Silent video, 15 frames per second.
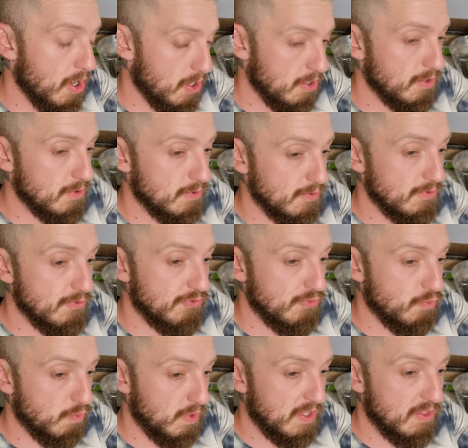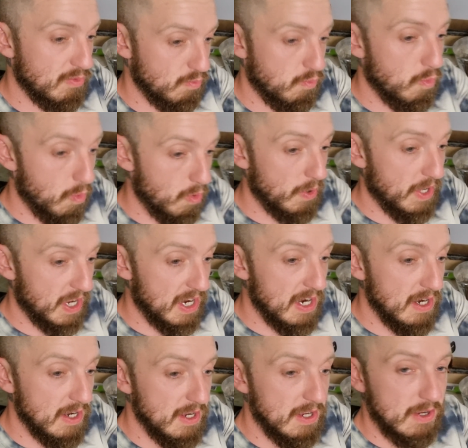hose with
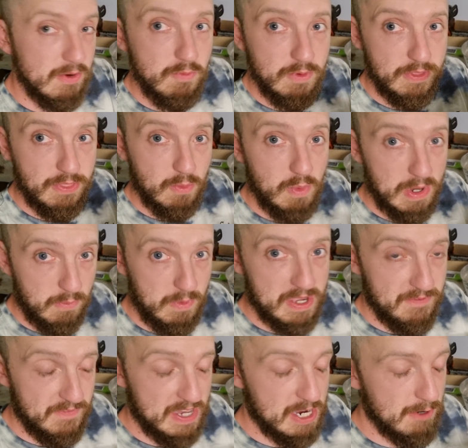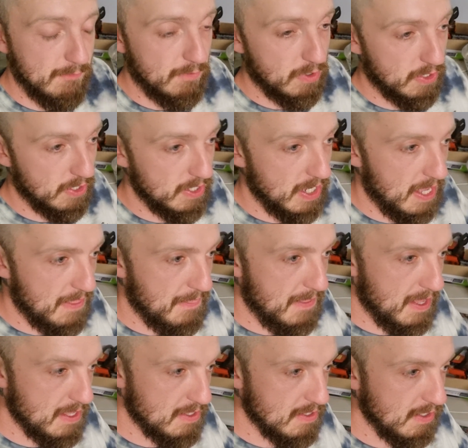water with the one-way valve on it, and
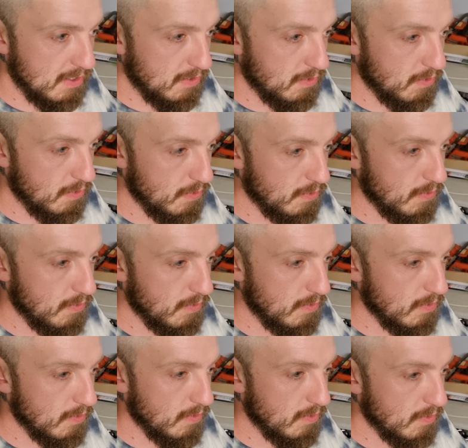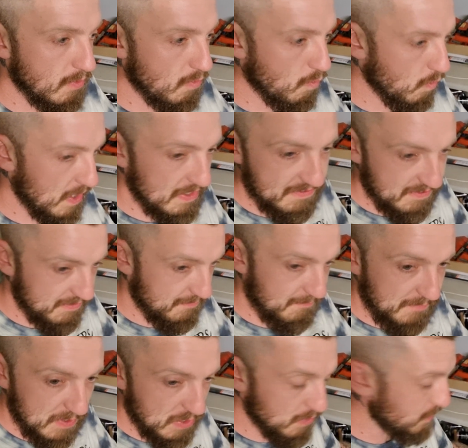then once it's
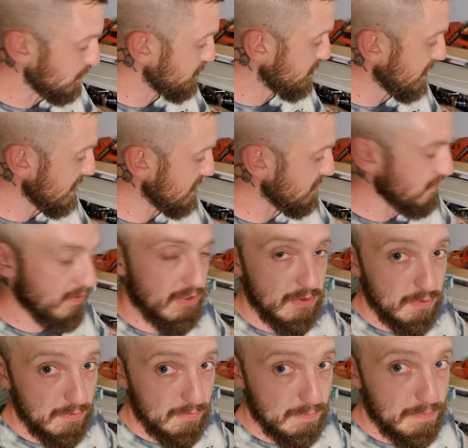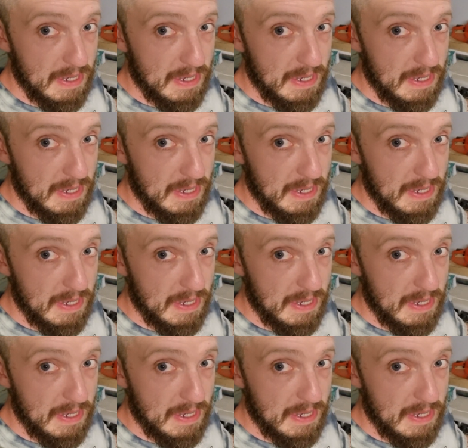filled, you